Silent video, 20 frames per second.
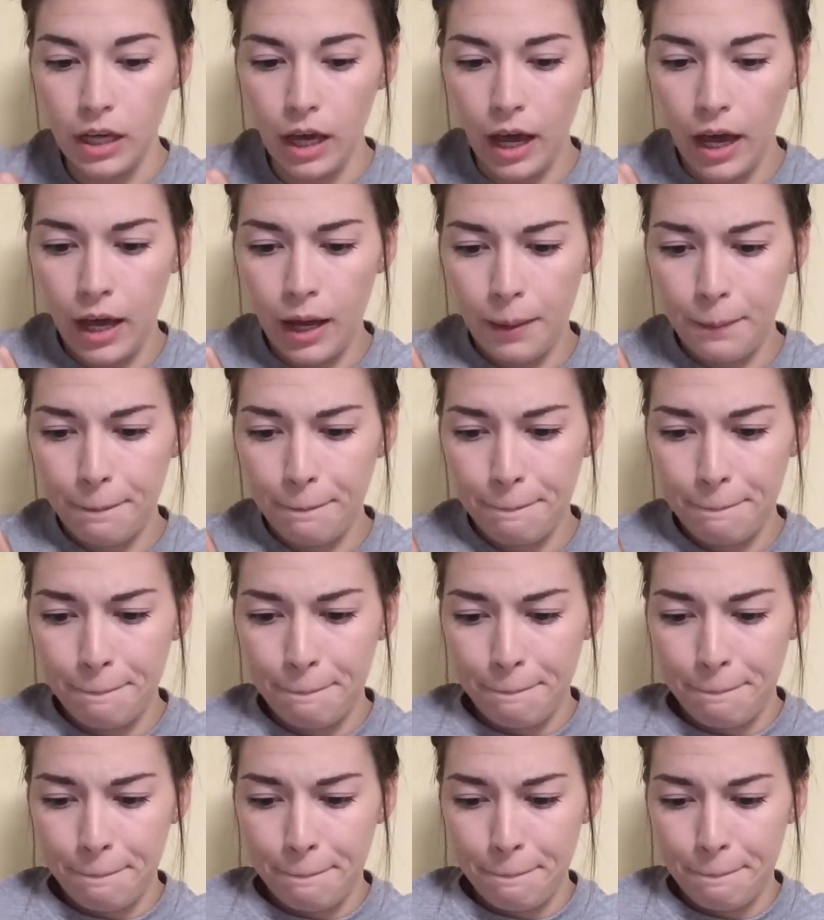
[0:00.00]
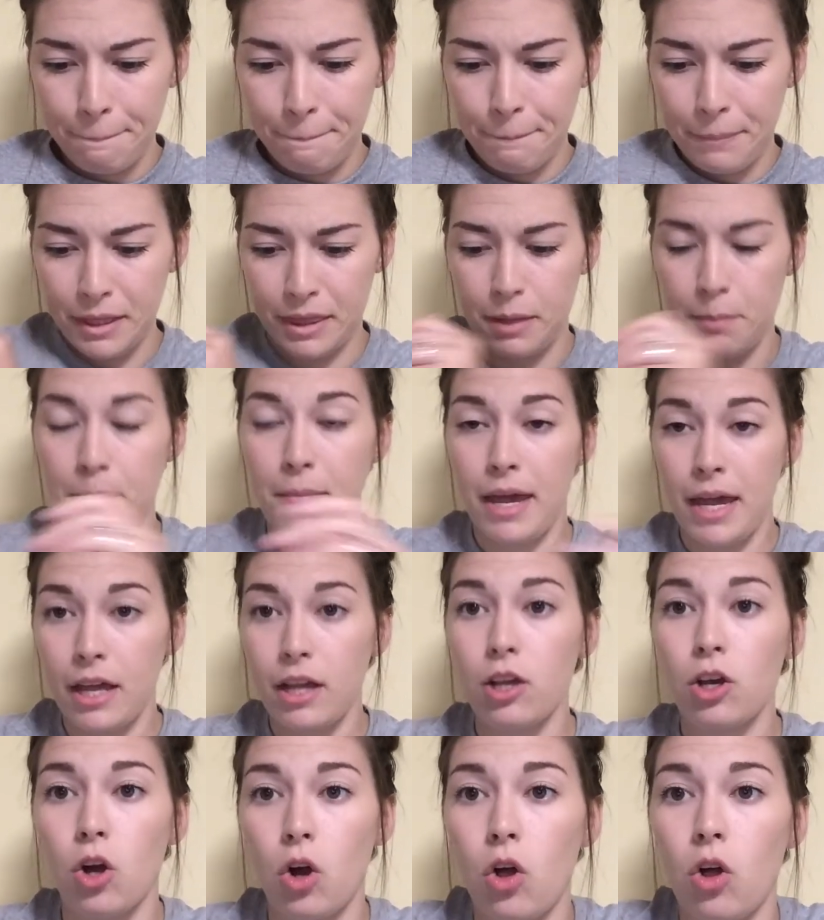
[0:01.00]
But the
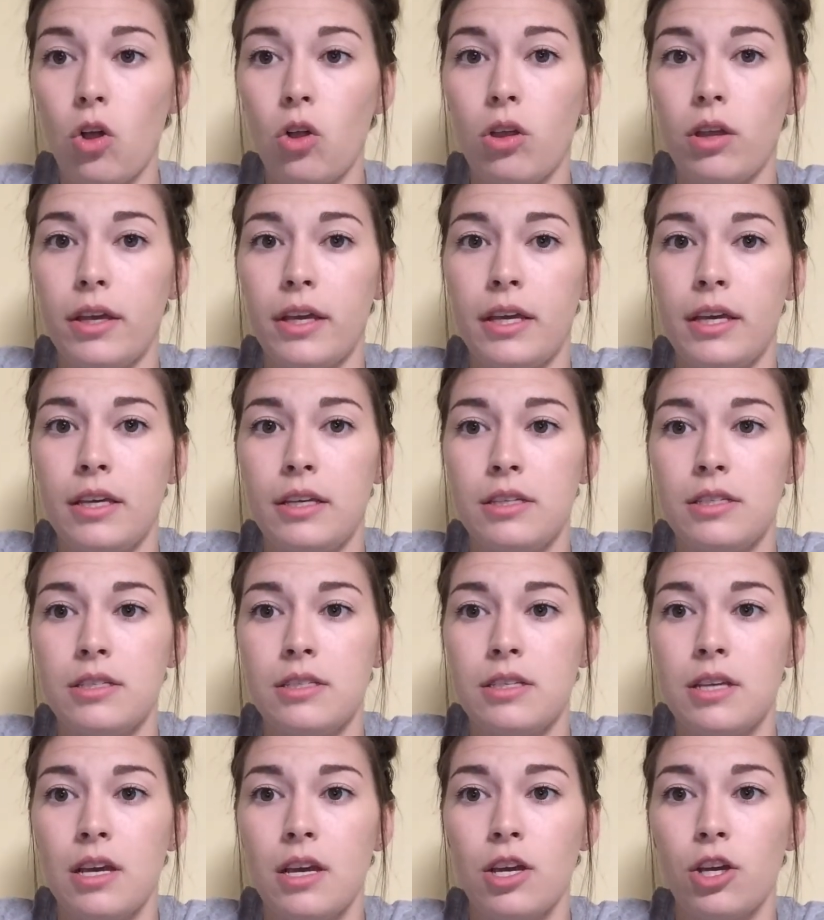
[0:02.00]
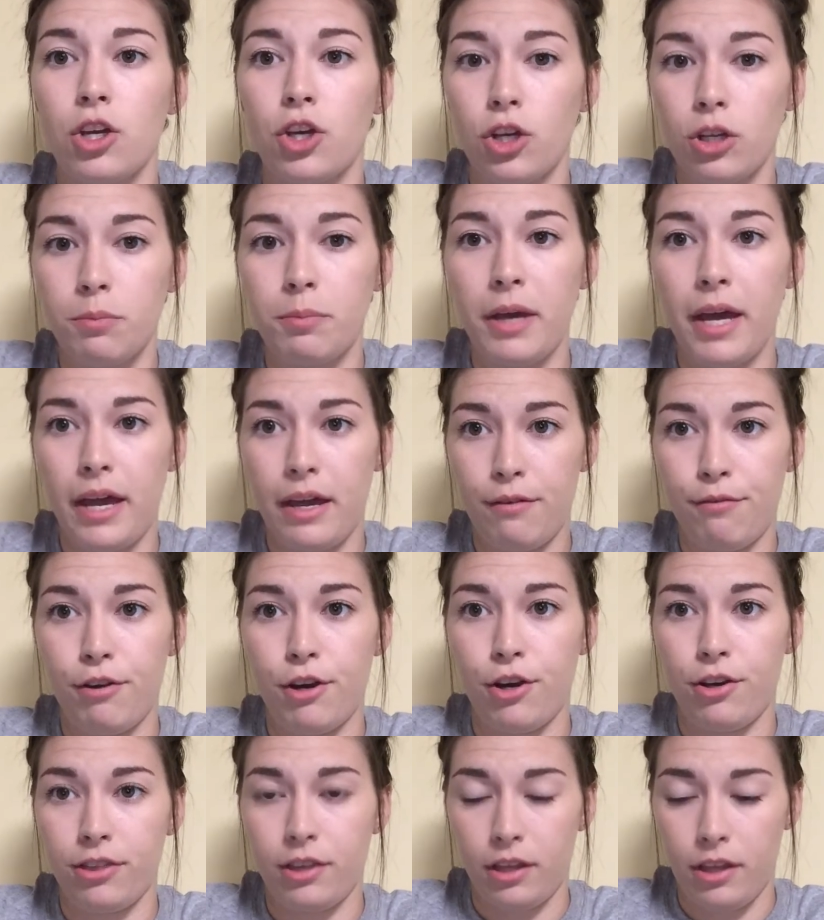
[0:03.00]
main goal is good
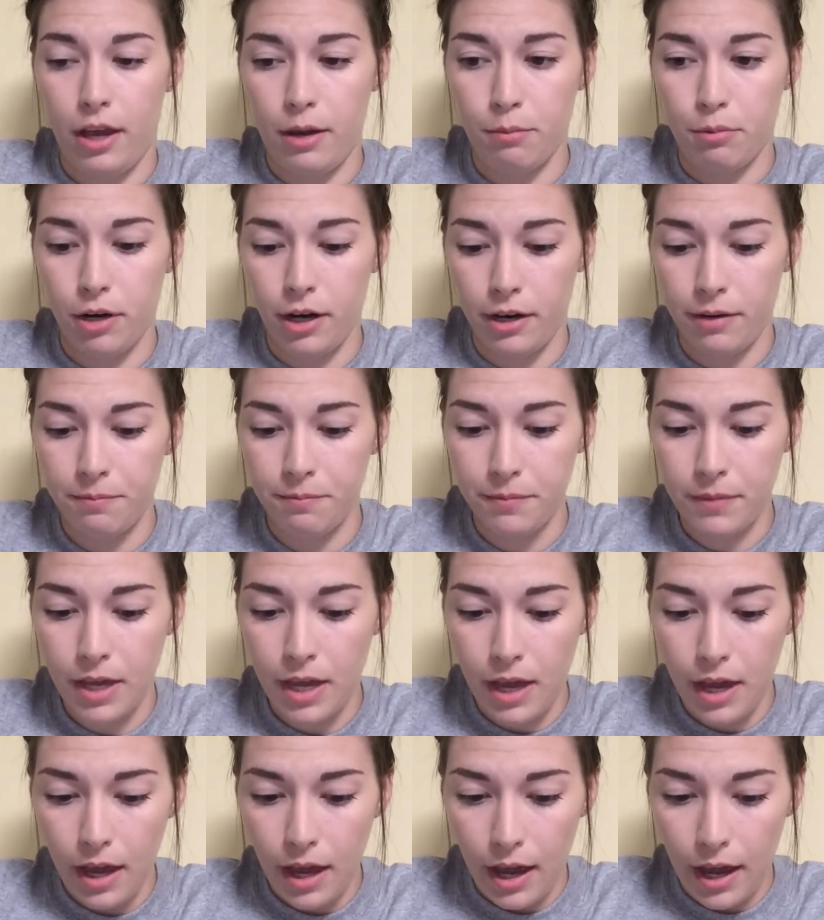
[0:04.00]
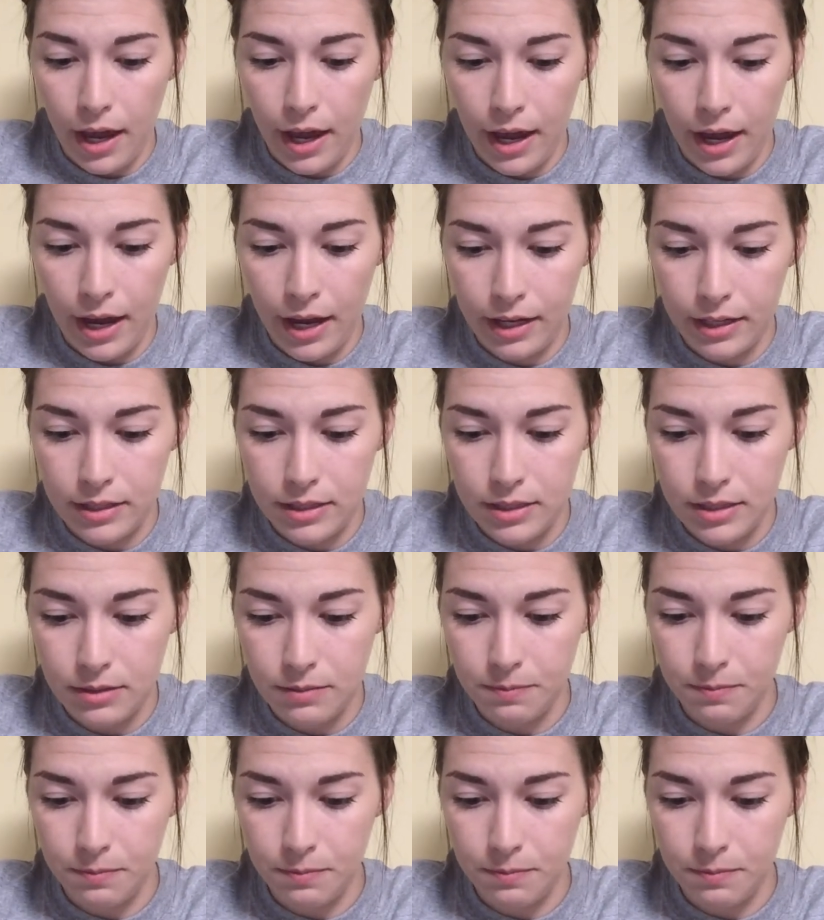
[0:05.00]
behavior in the library. And